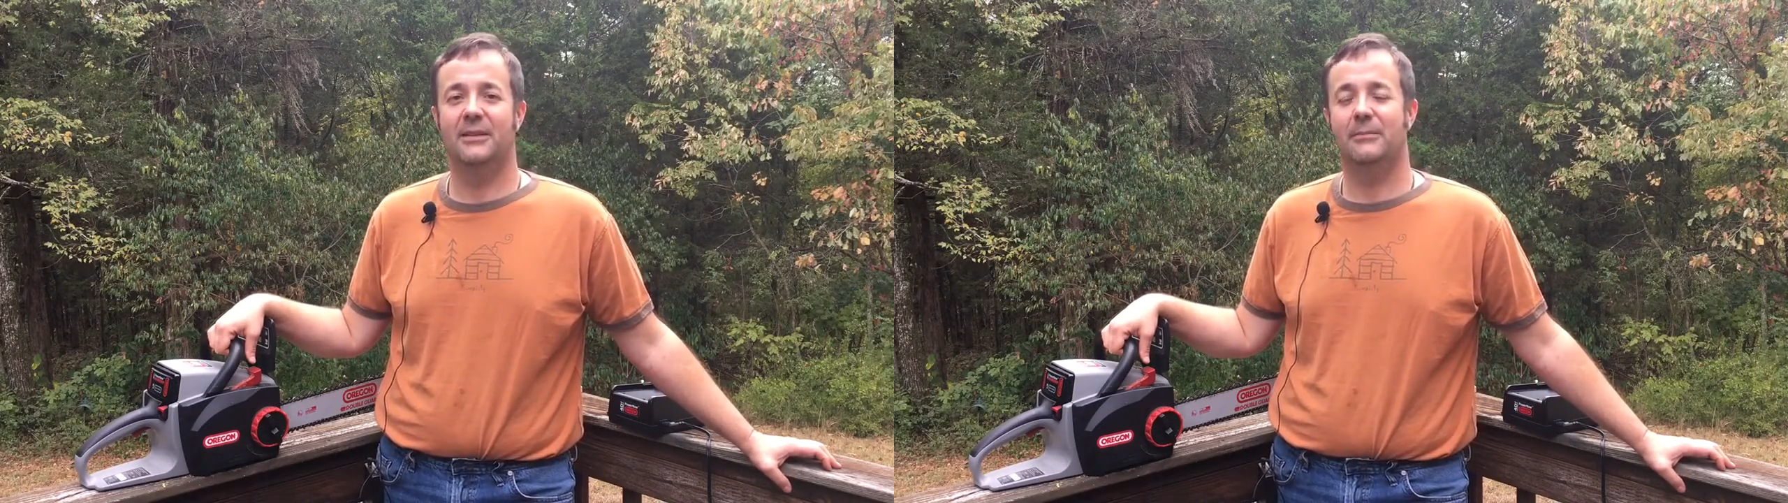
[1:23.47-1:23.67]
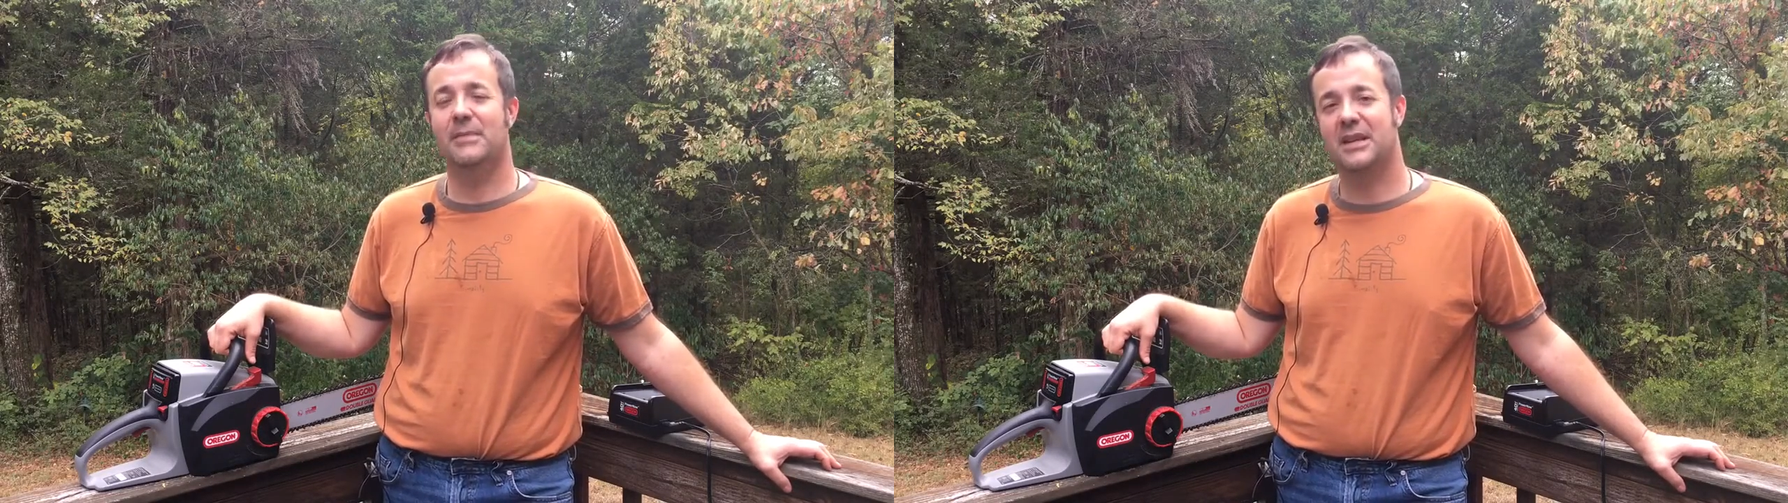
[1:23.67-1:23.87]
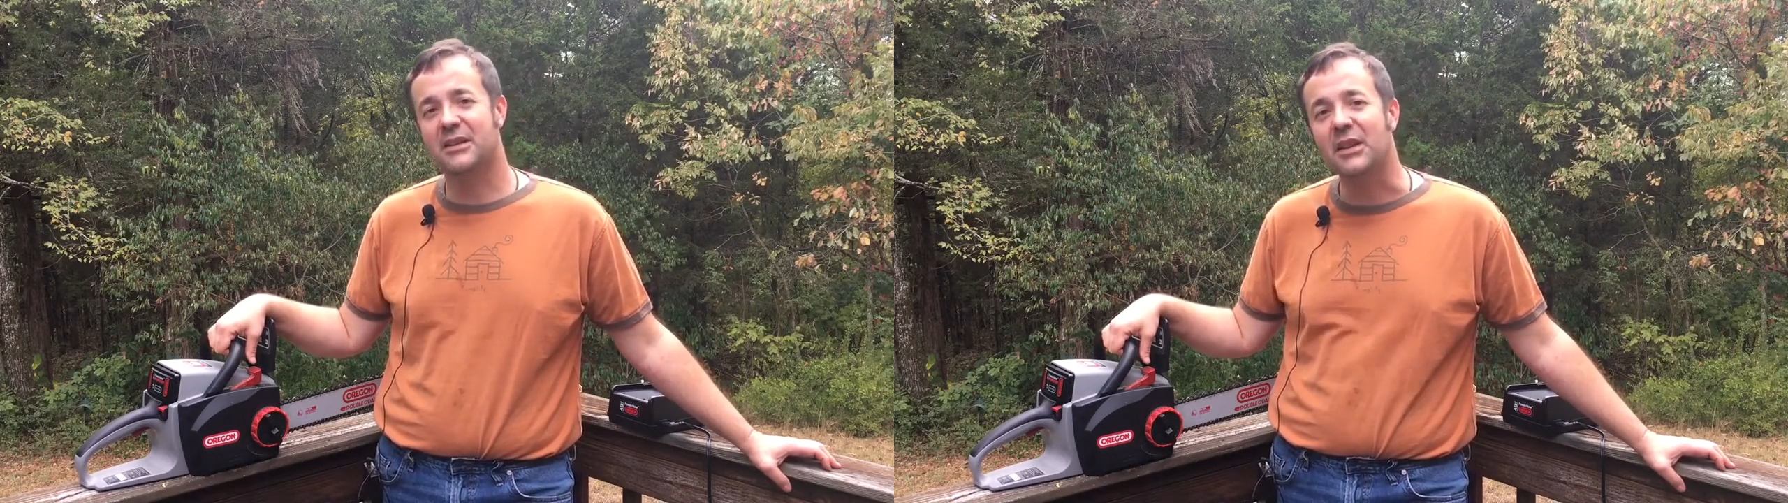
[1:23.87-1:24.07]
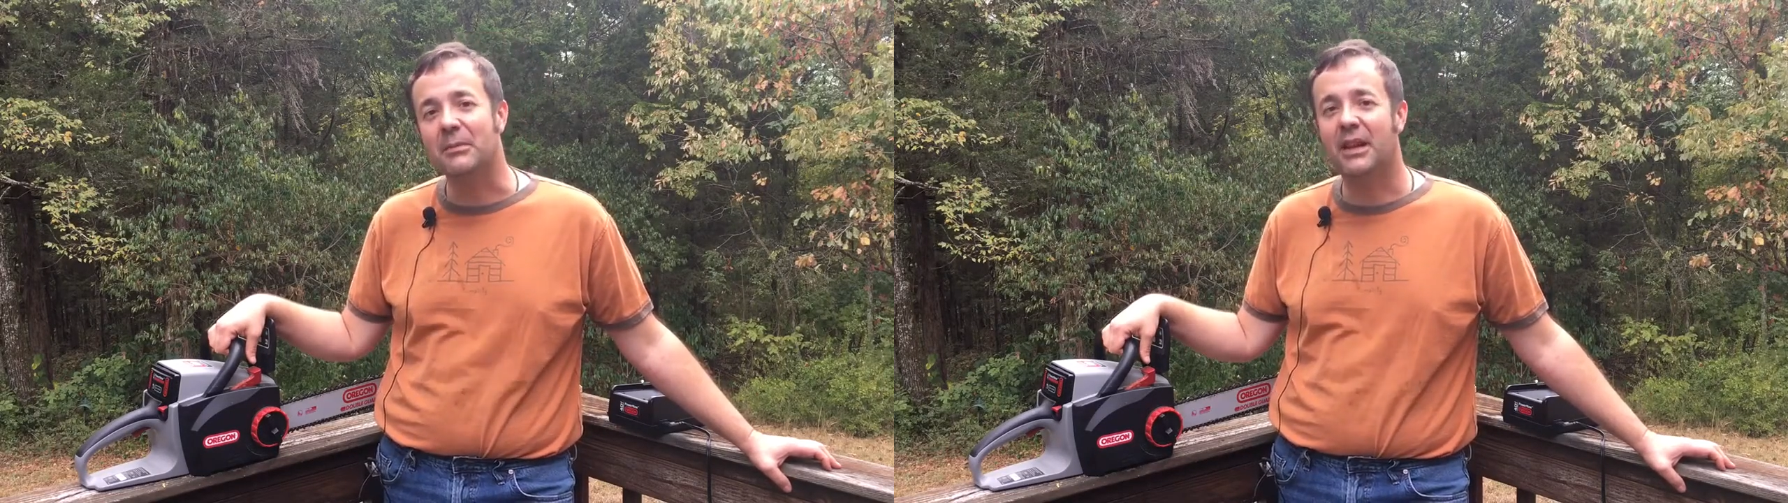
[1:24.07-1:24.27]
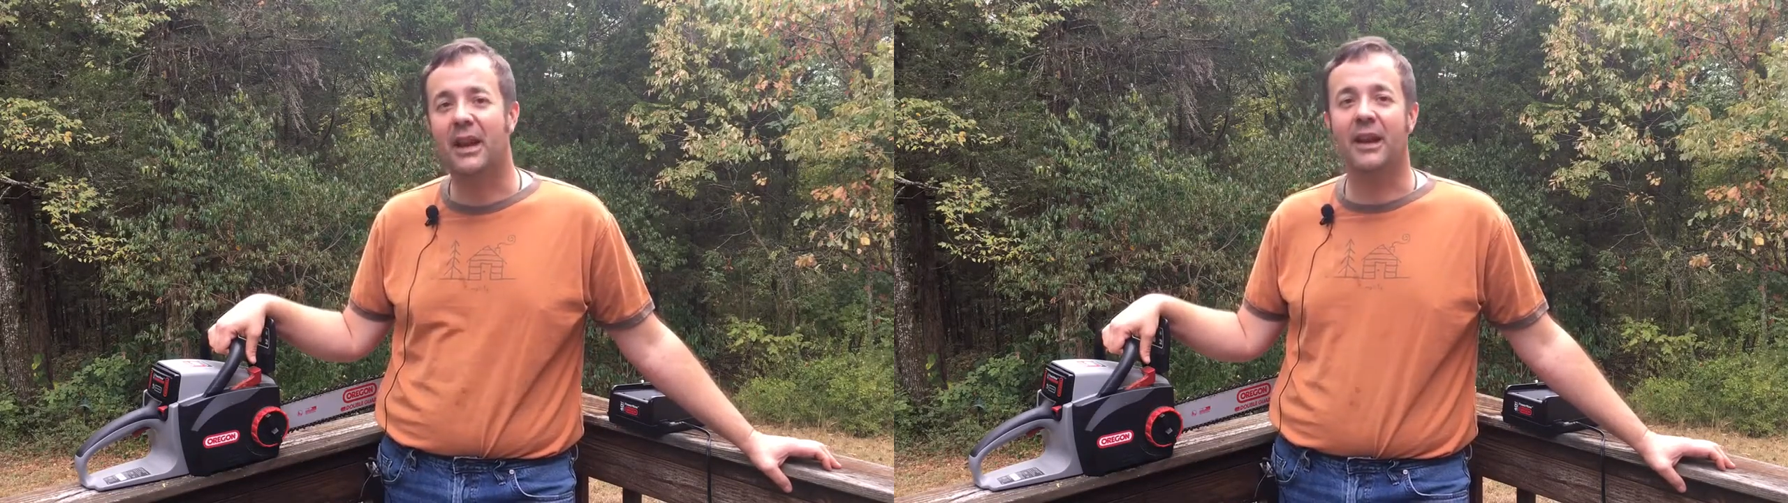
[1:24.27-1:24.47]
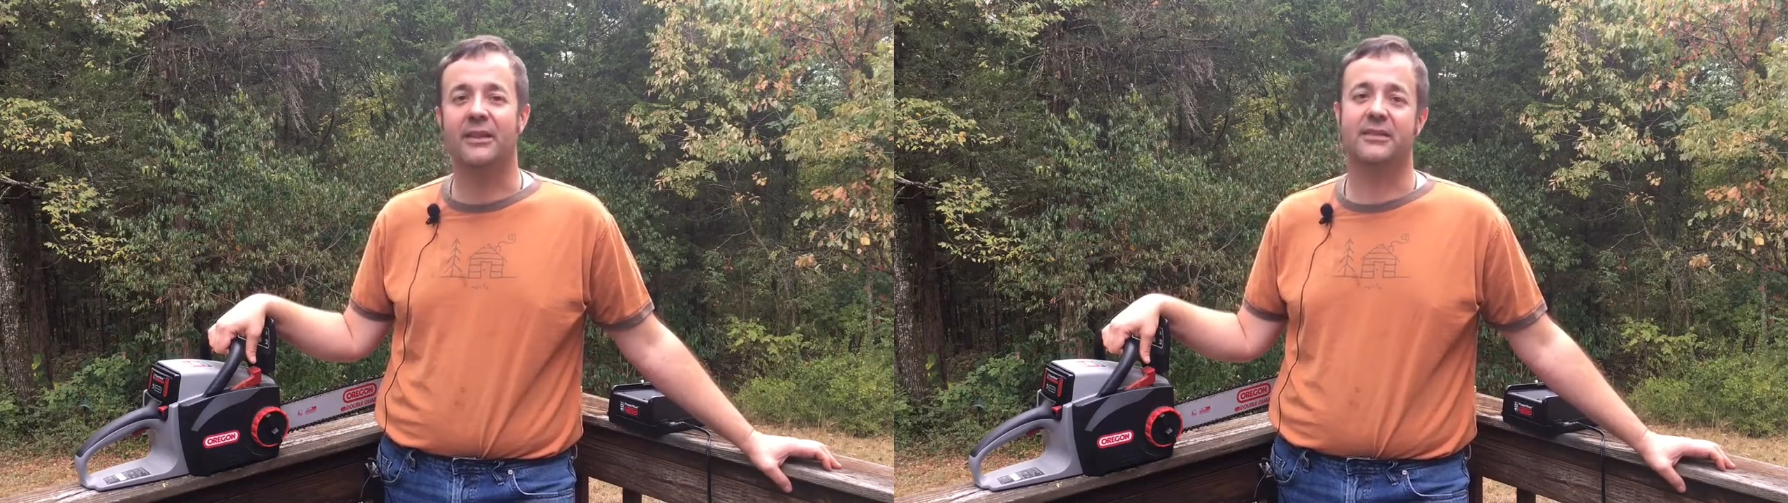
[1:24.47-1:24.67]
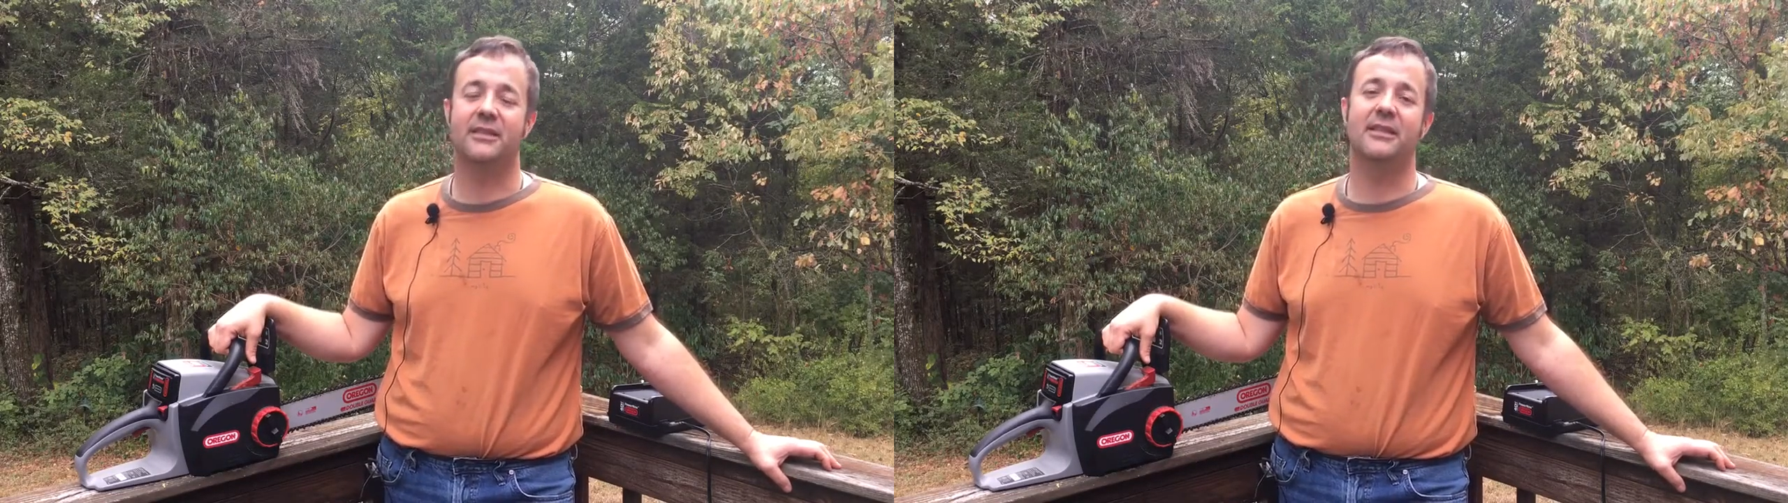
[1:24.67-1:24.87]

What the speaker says: mixing up gas,